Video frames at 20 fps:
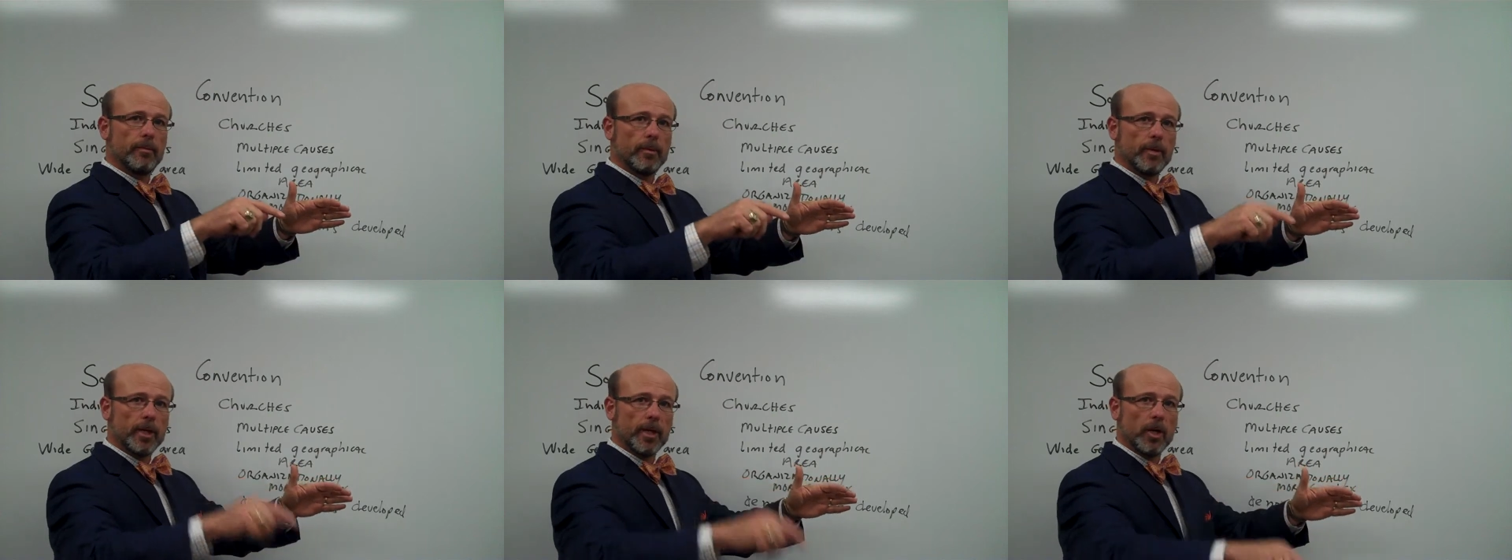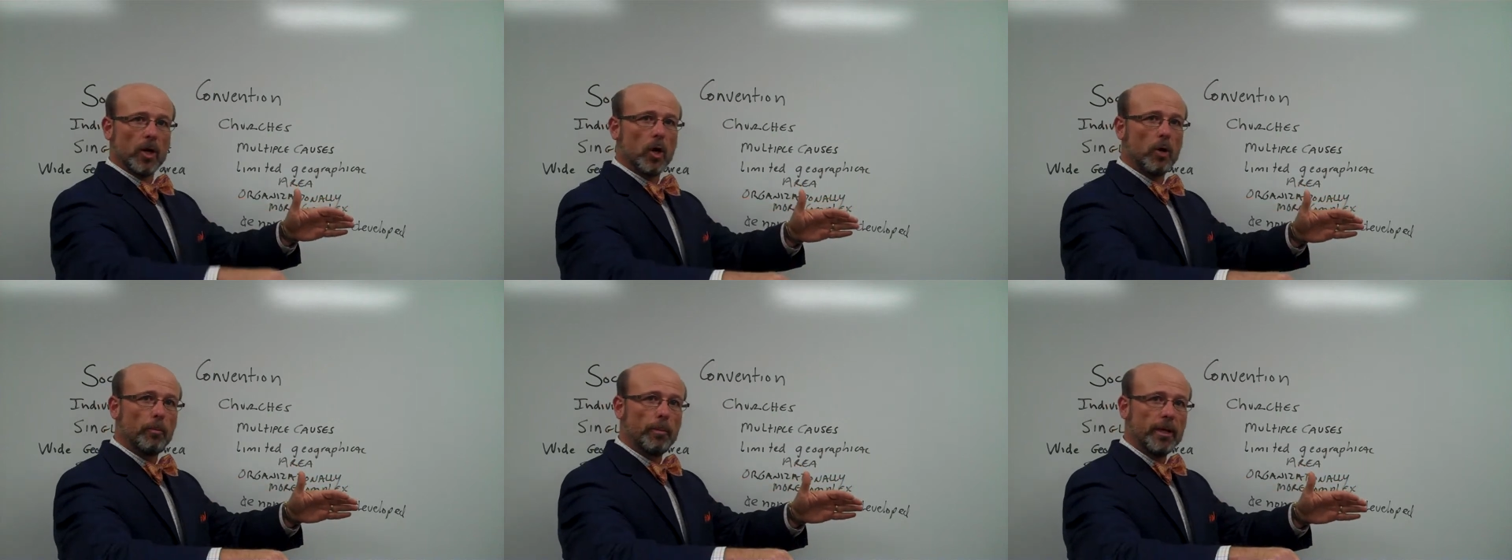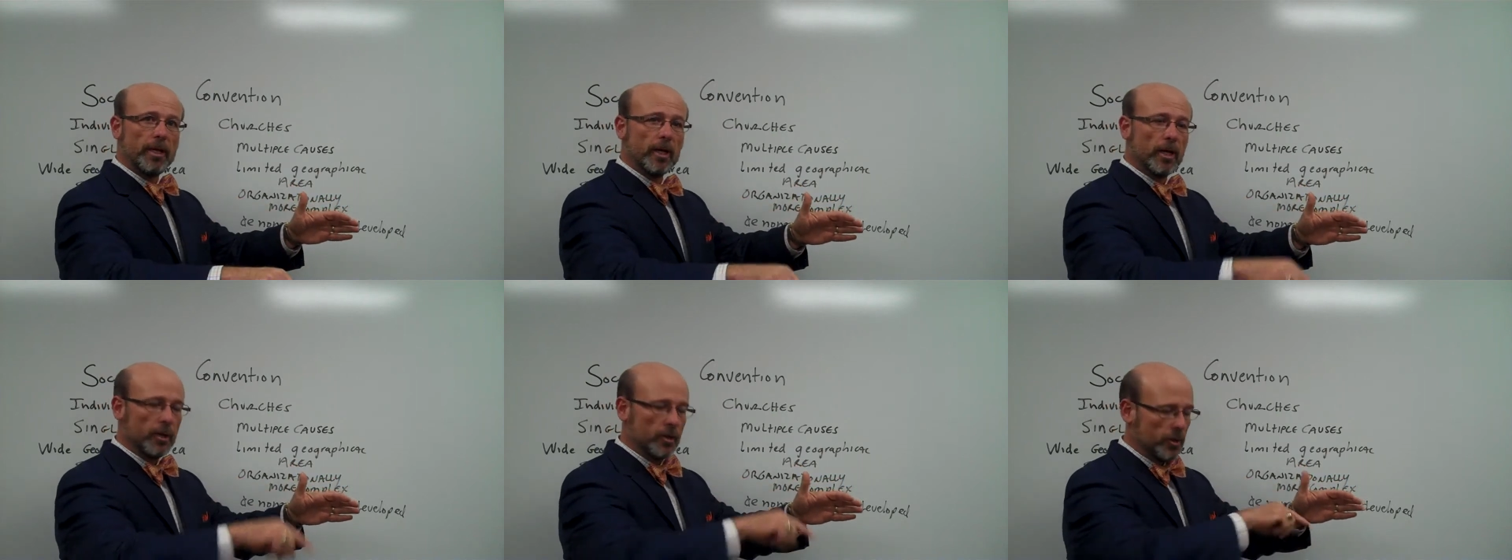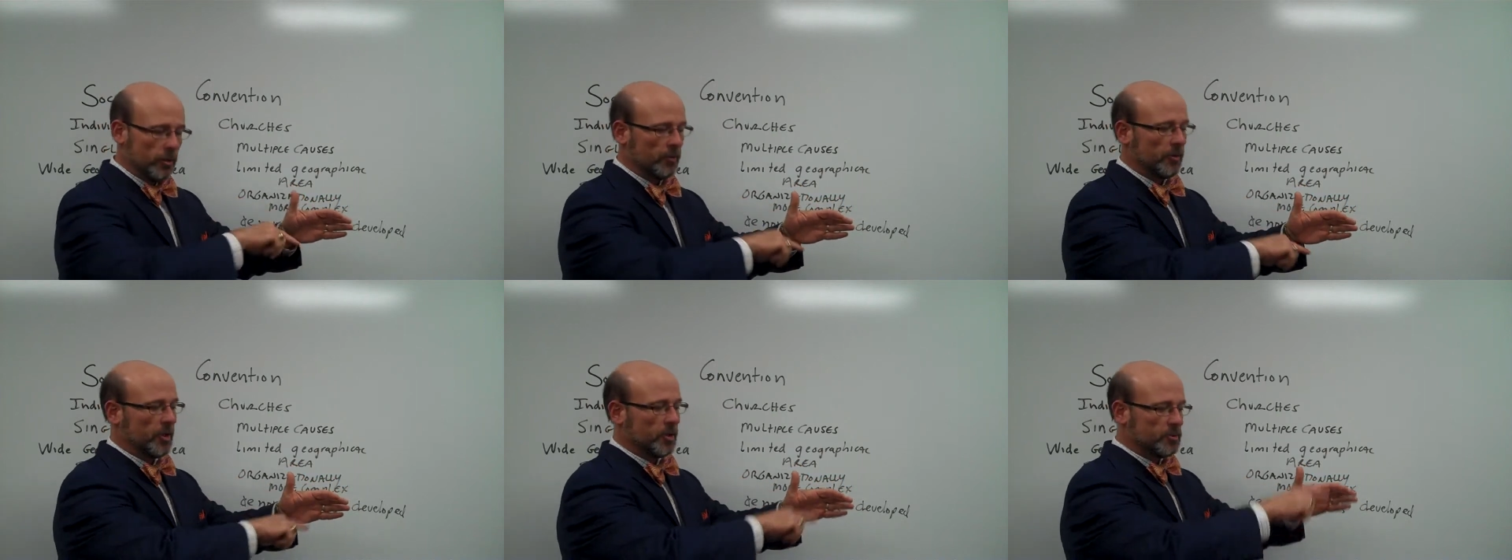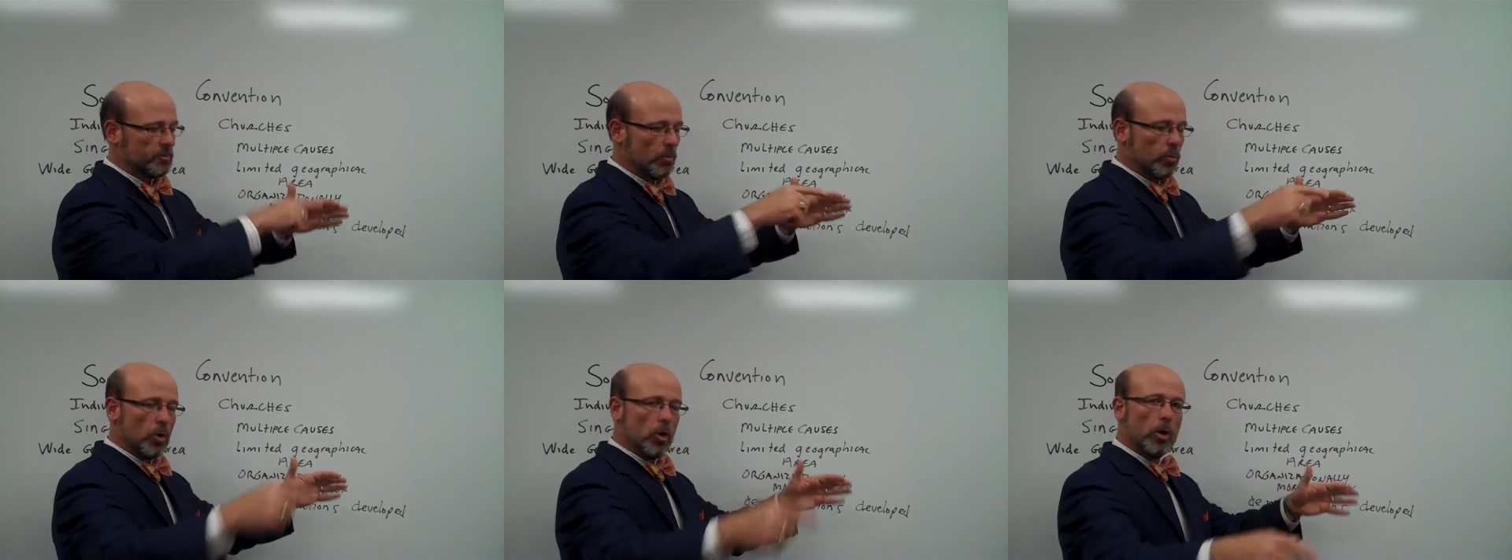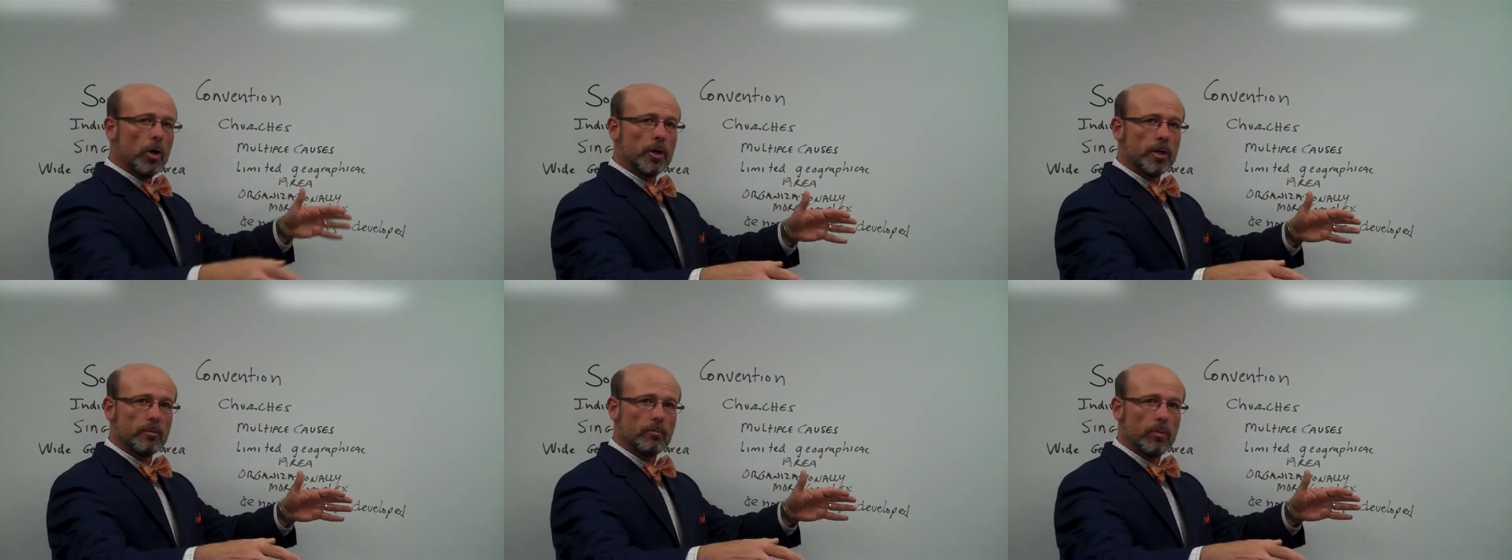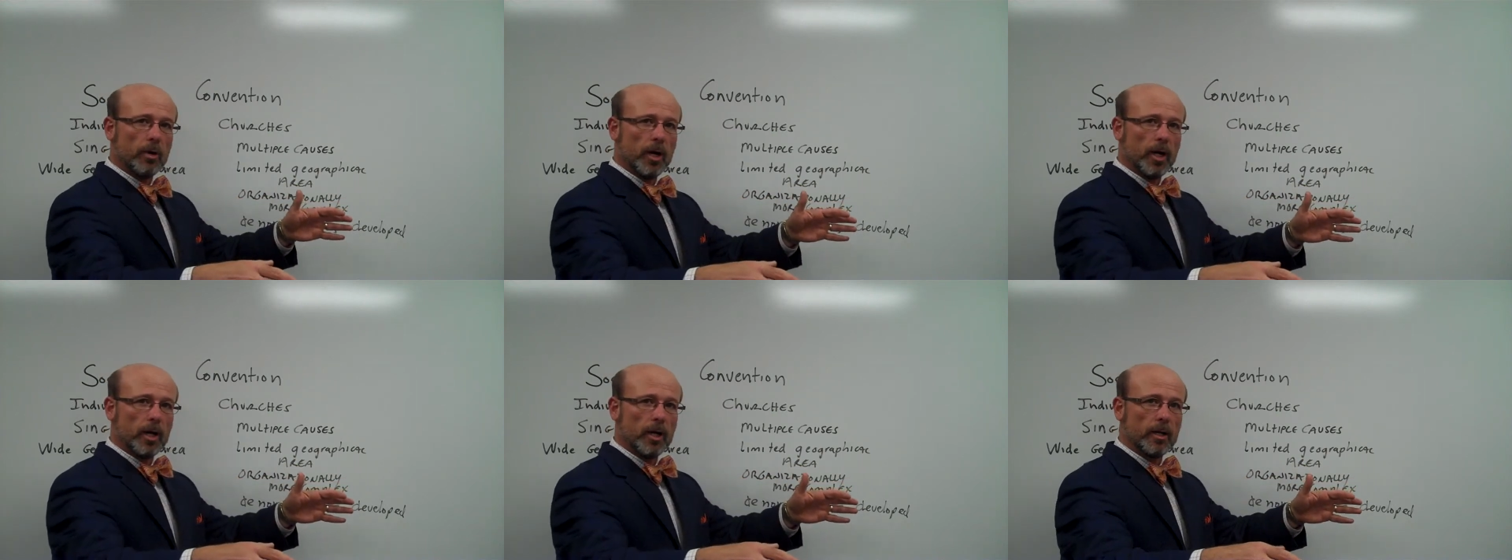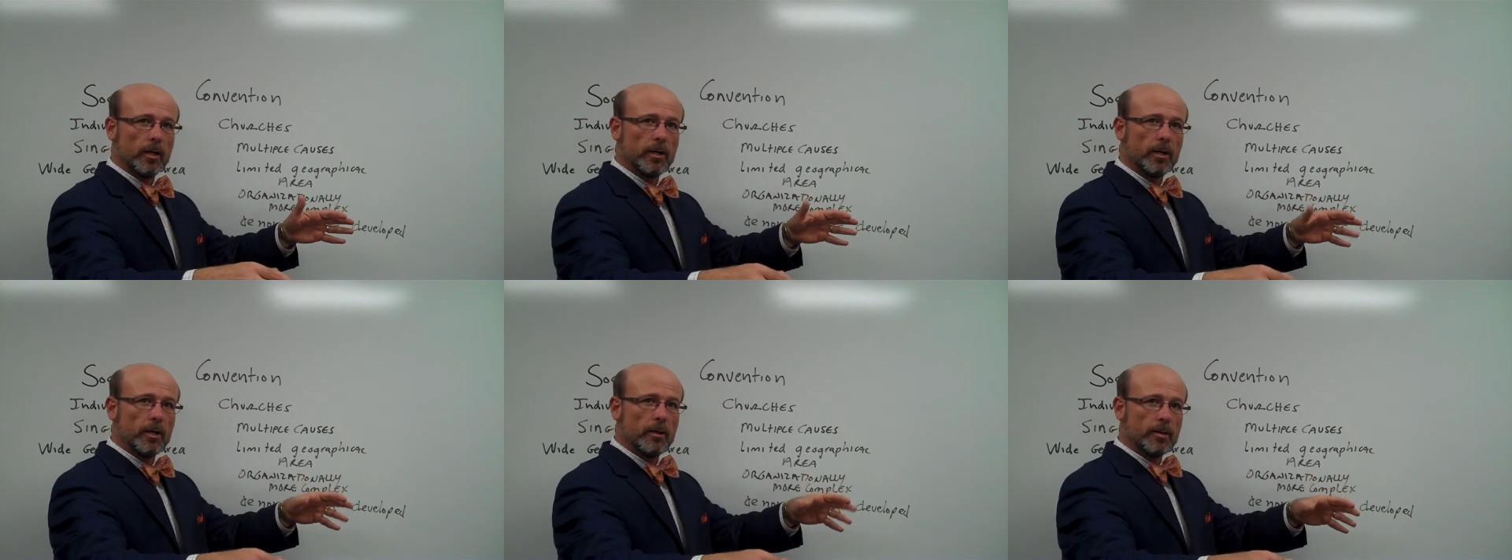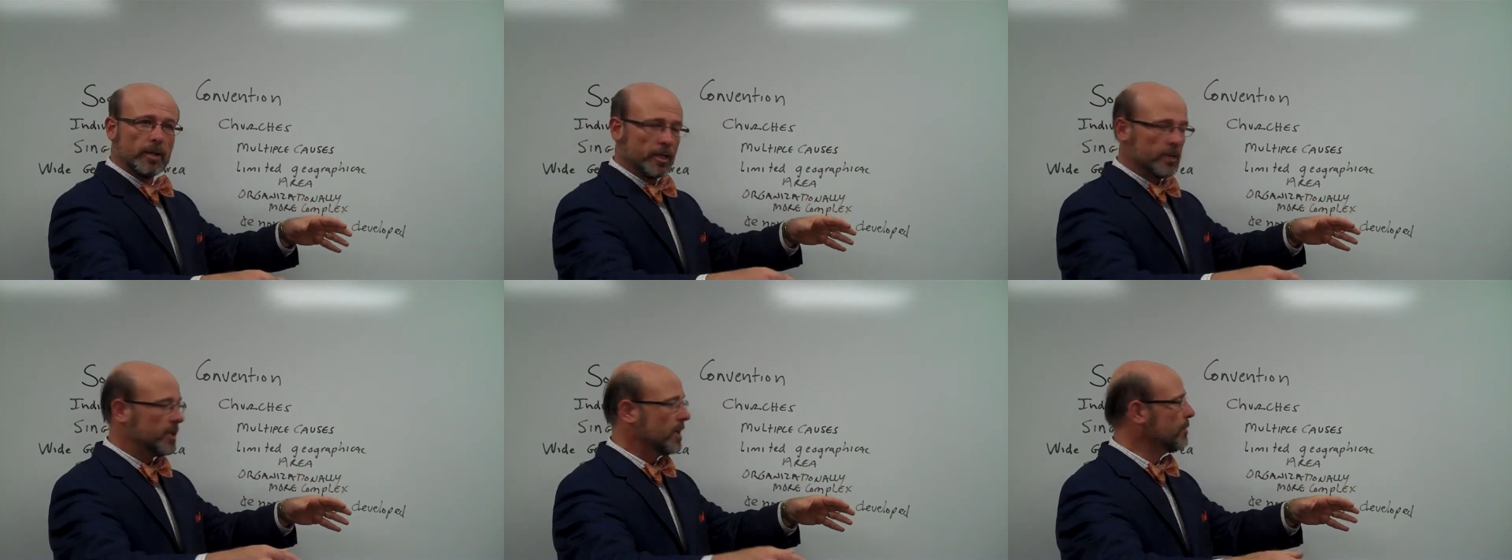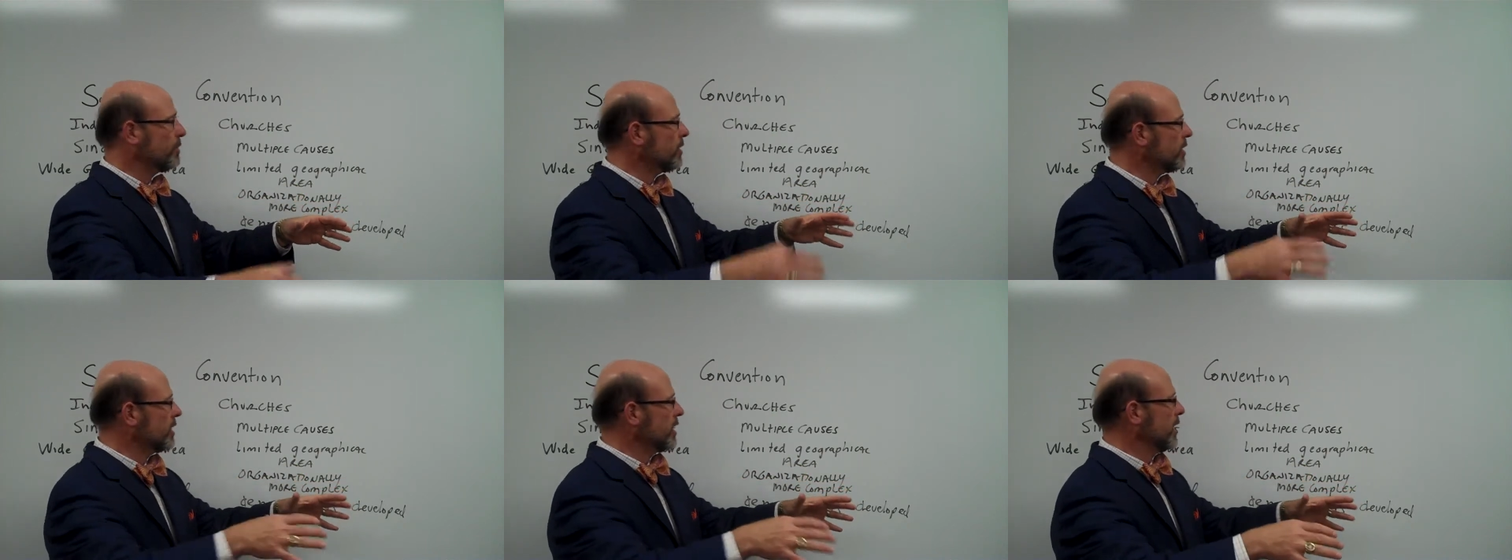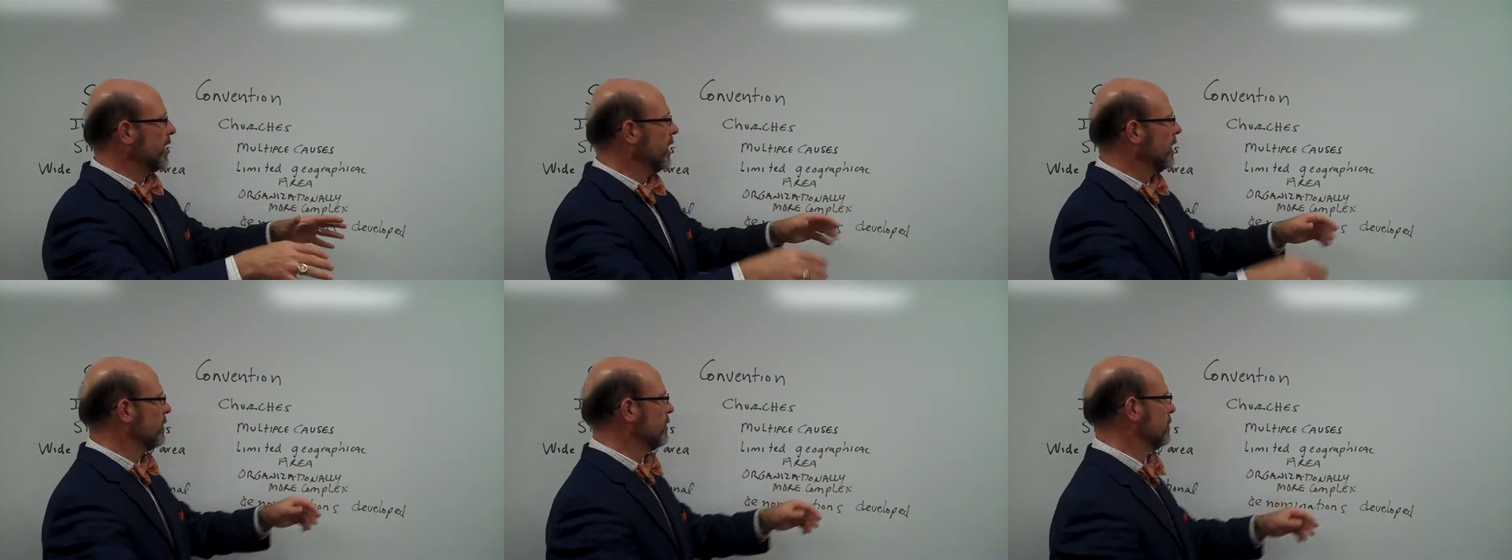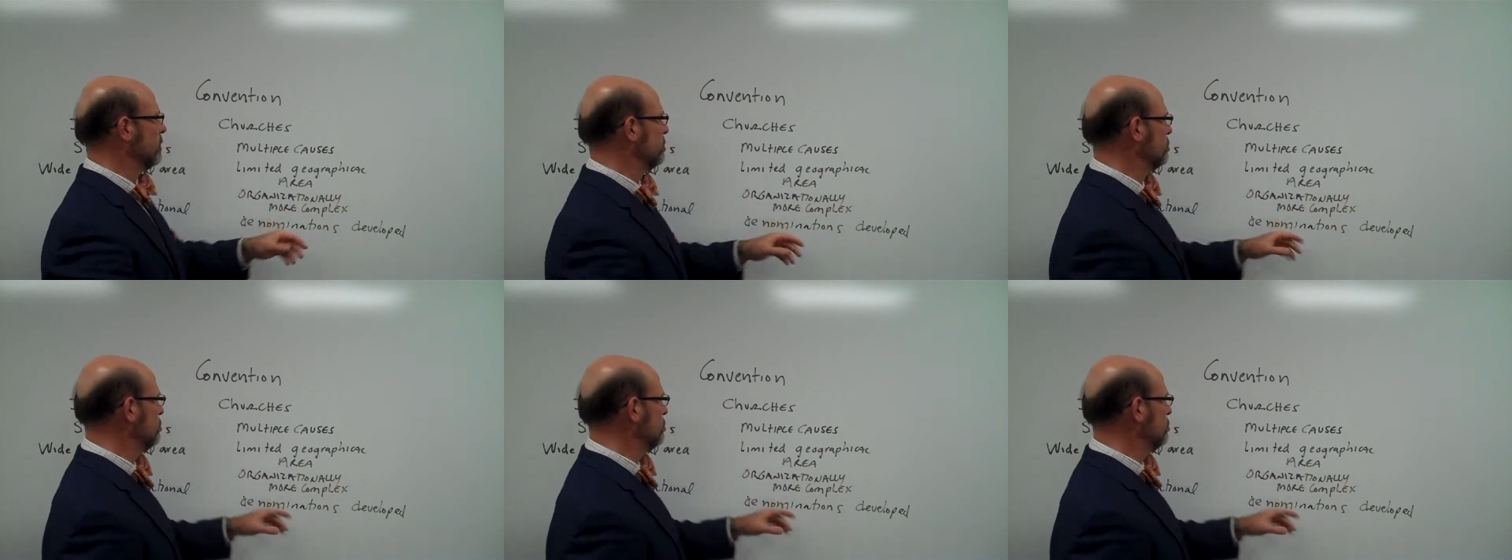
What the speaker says: can all be under this broad umbrella that they put together.